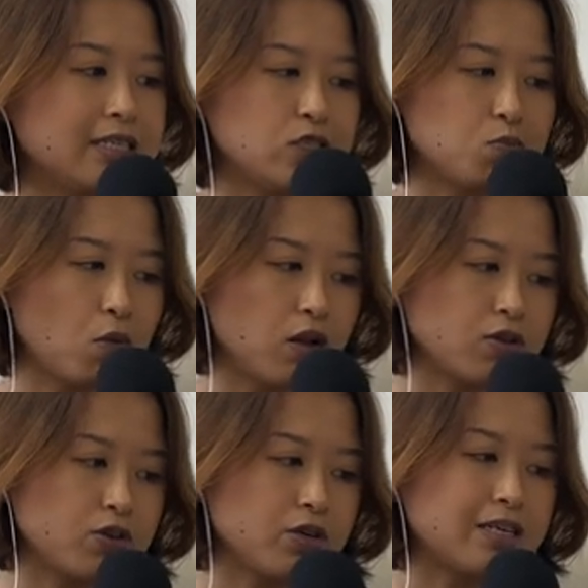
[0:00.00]

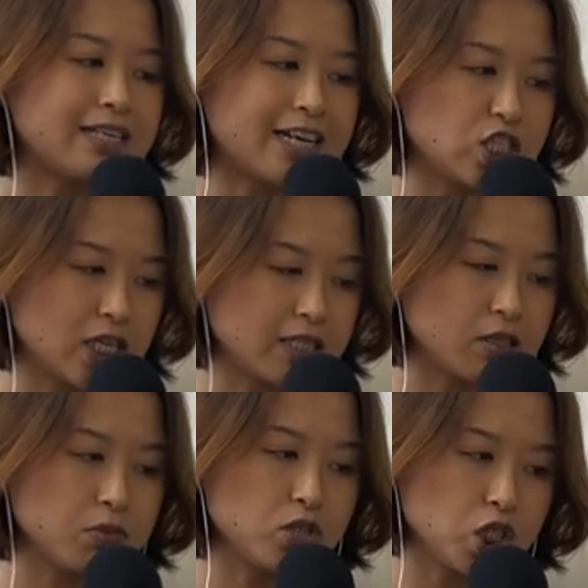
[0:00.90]
smaller
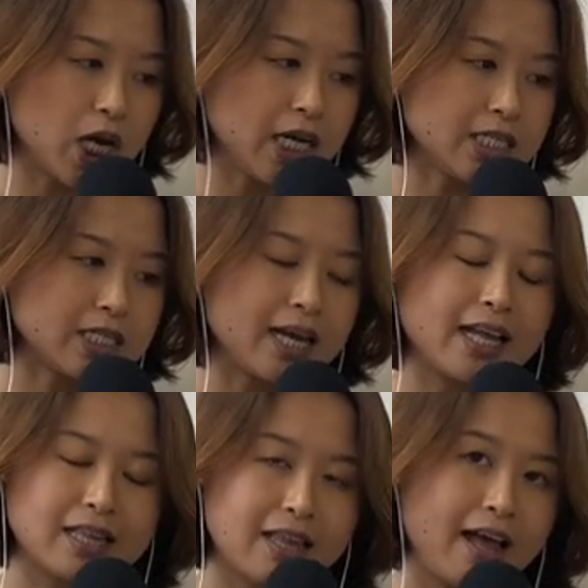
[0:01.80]
digestible chunks
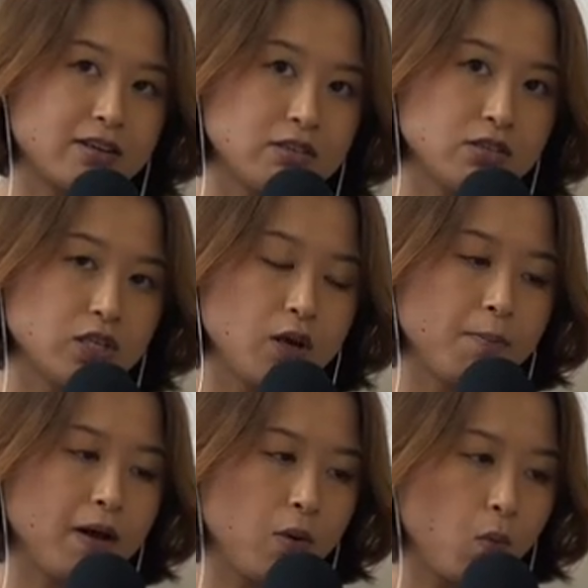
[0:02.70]
and tackle them
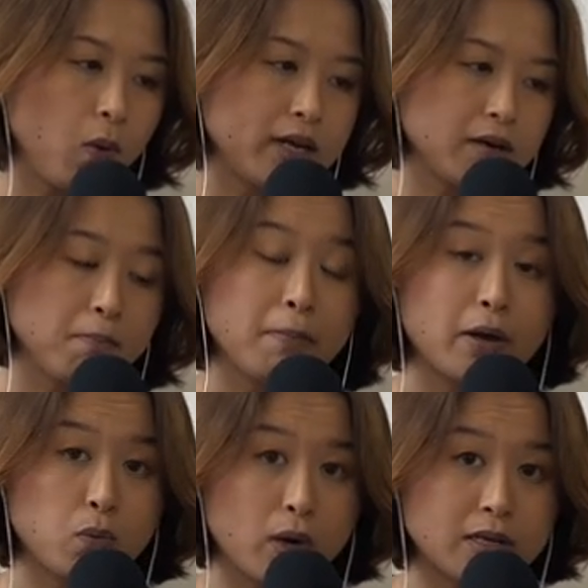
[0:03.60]
one by
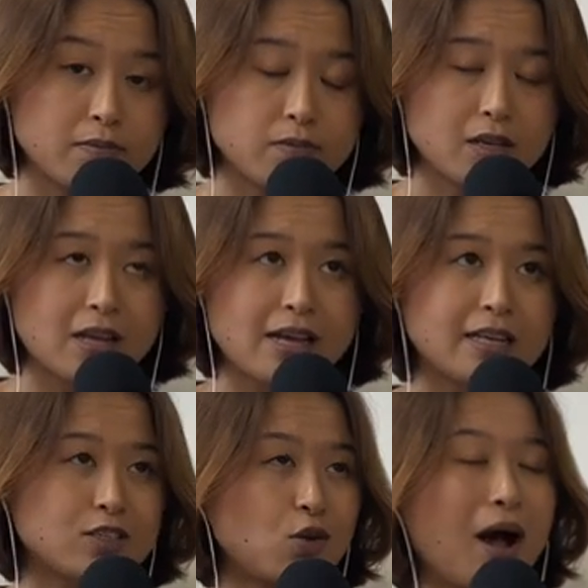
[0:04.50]
one.
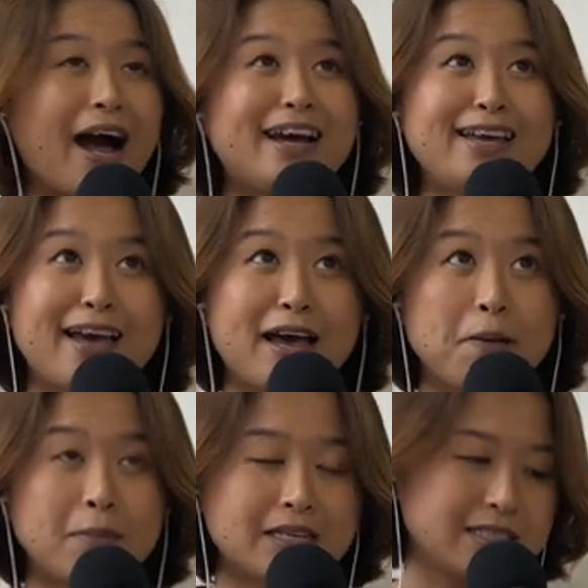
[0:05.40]
So I
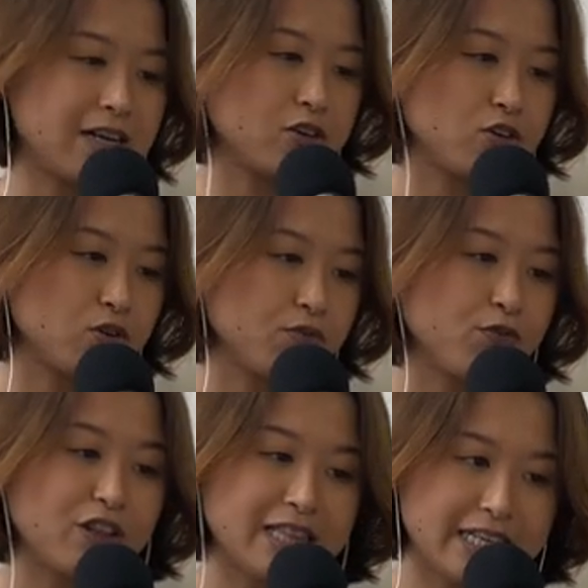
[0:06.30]
am a sucker
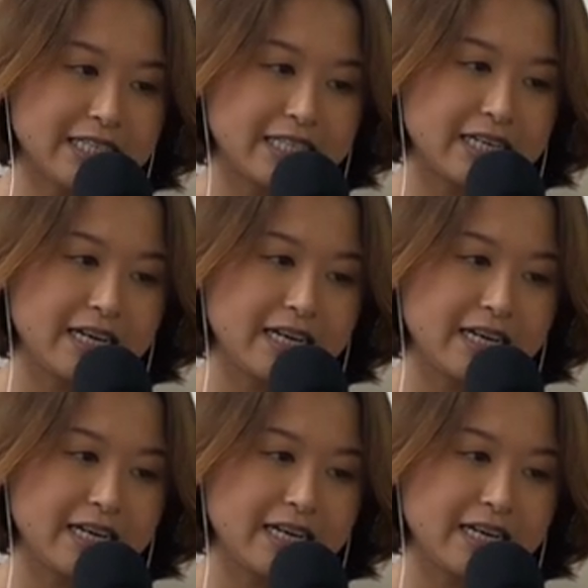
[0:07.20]
for list.